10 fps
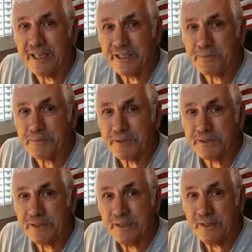henchmen,
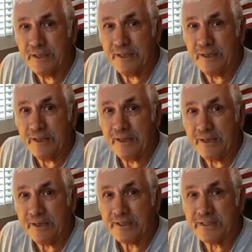
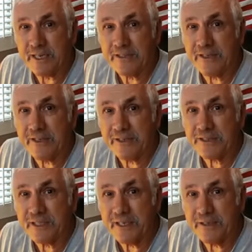Secretary of
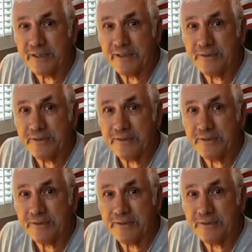State